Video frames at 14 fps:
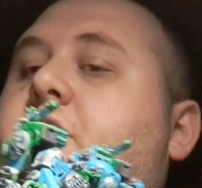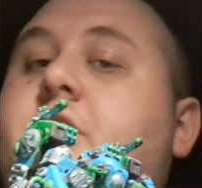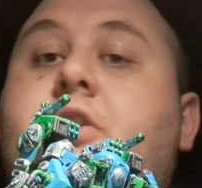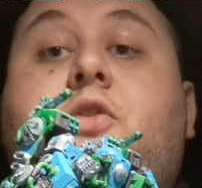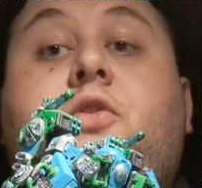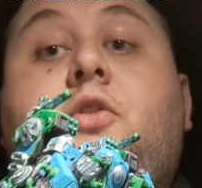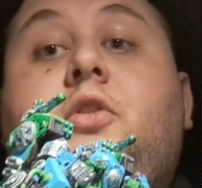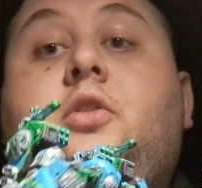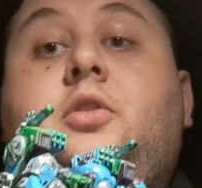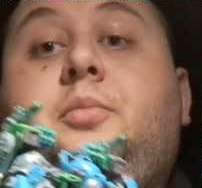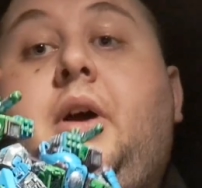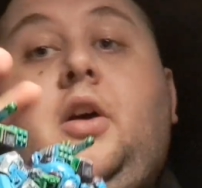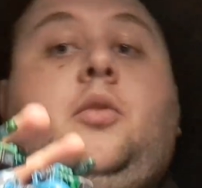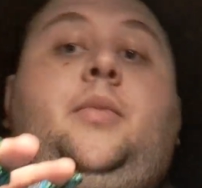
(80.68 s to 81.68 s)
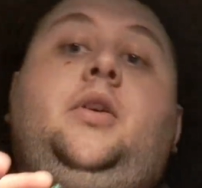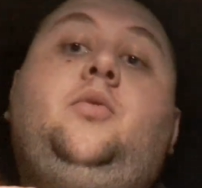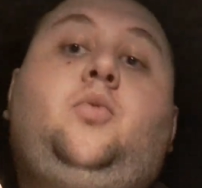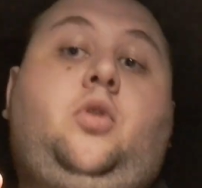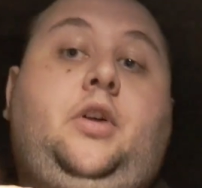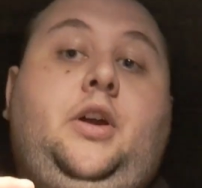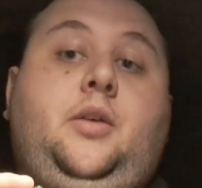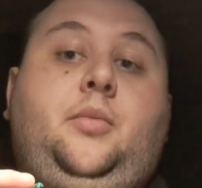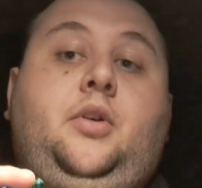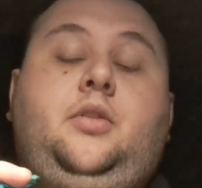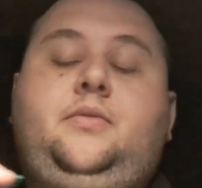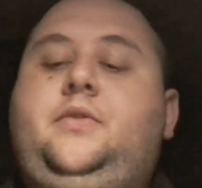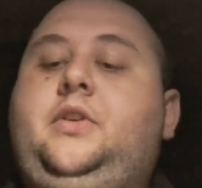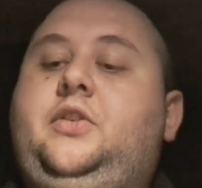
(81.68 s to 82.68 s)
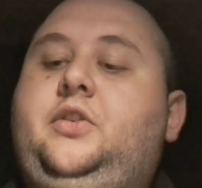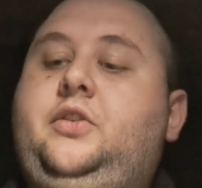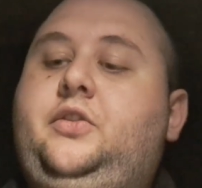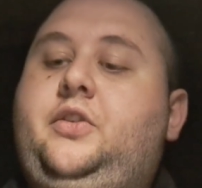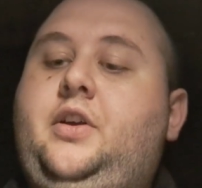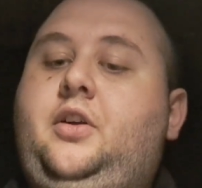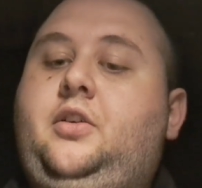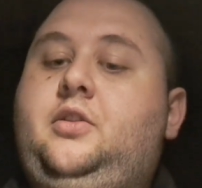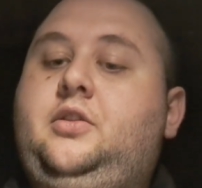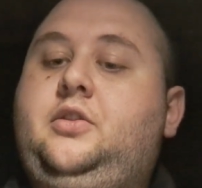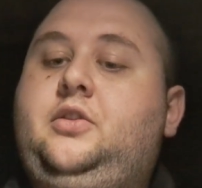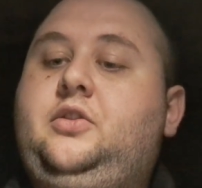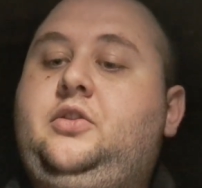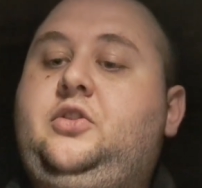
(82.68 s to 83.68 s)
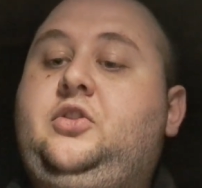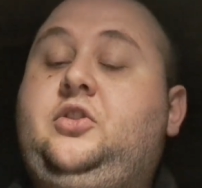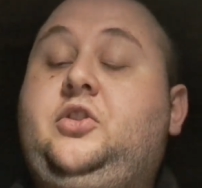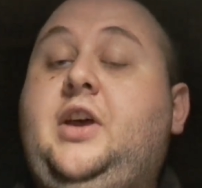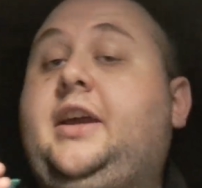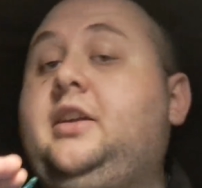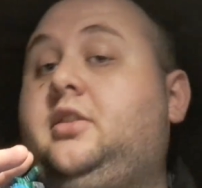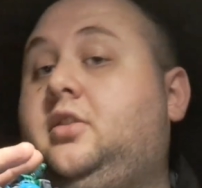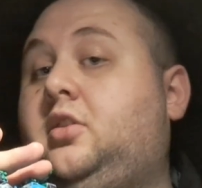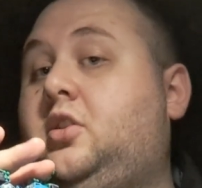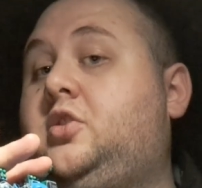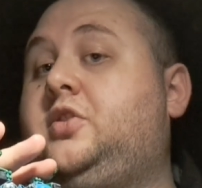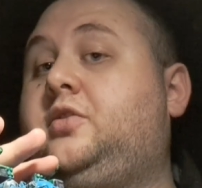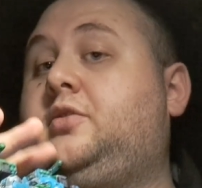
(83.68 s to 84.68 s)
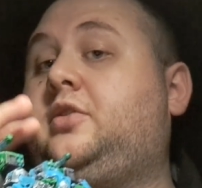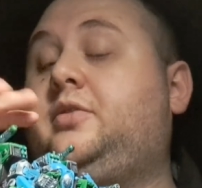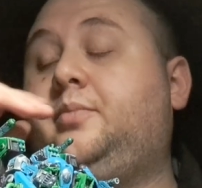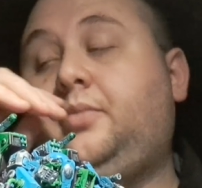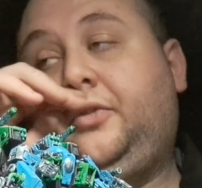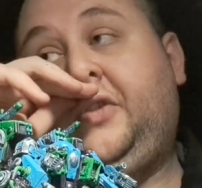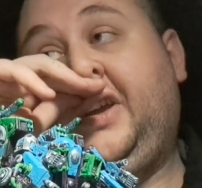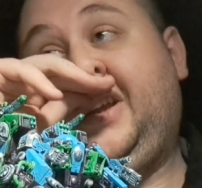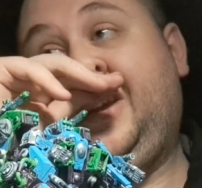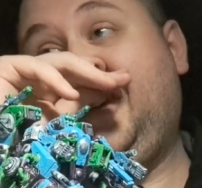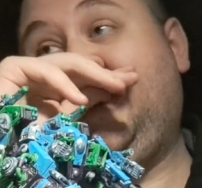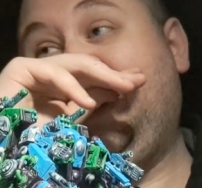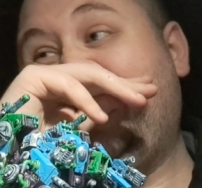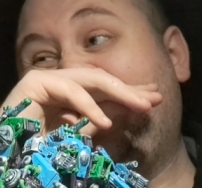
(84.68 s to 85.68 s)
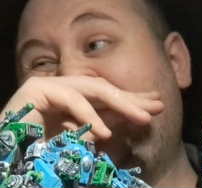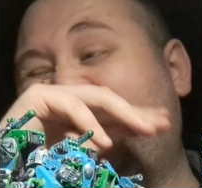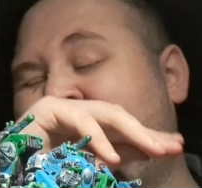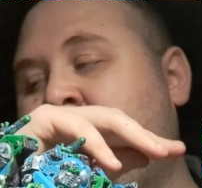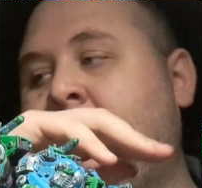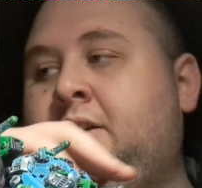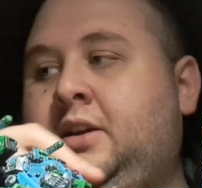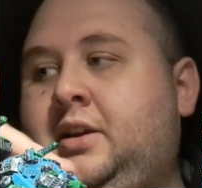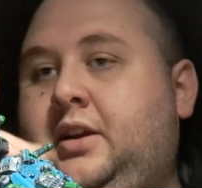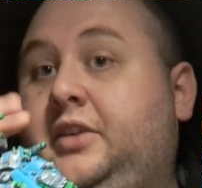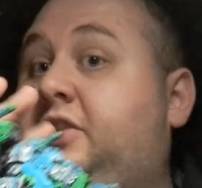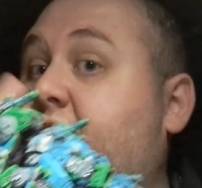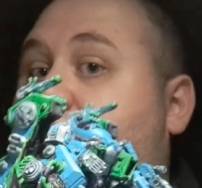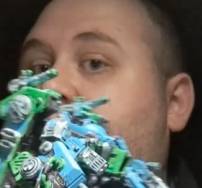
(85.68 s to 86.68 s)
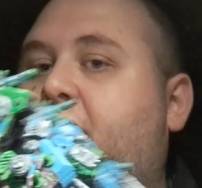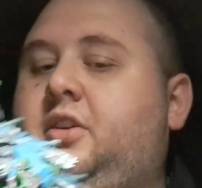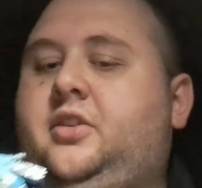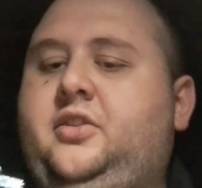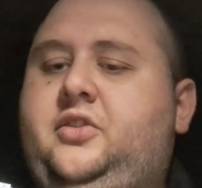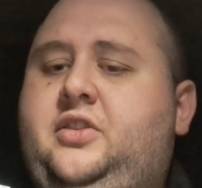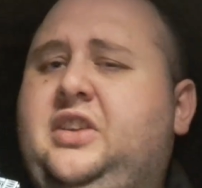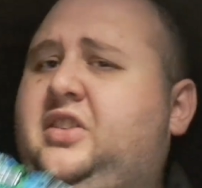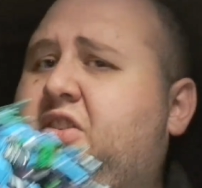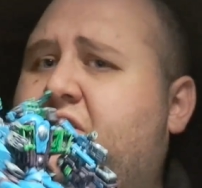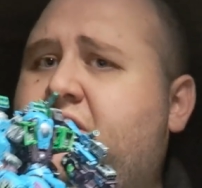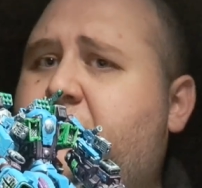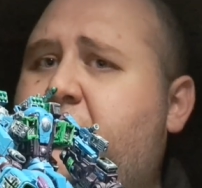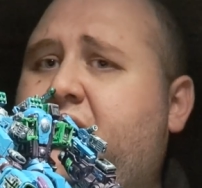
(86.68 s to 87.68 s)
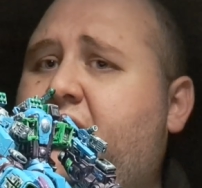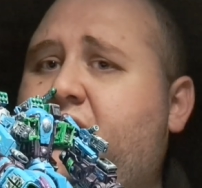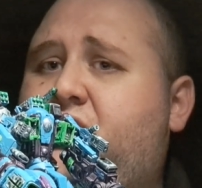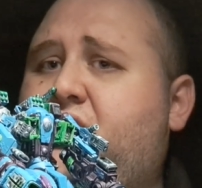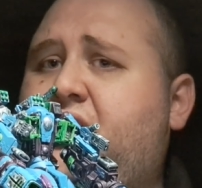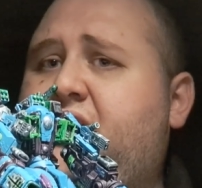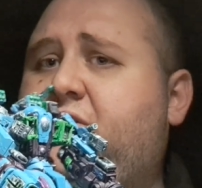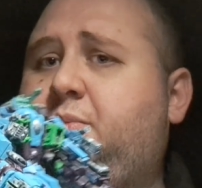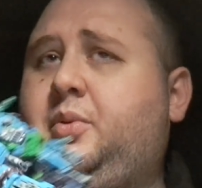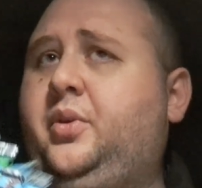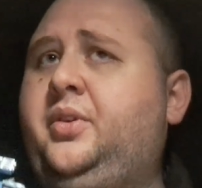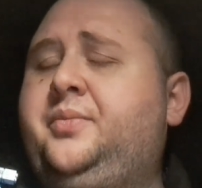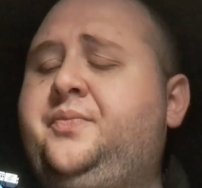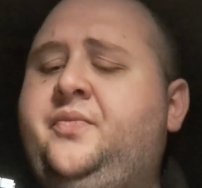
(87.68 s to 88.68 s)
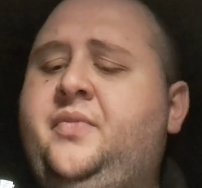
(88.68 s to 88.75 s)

is for my army in Warhammer. This is their second largest figurine. I say figure because this isn't a miniature at this point.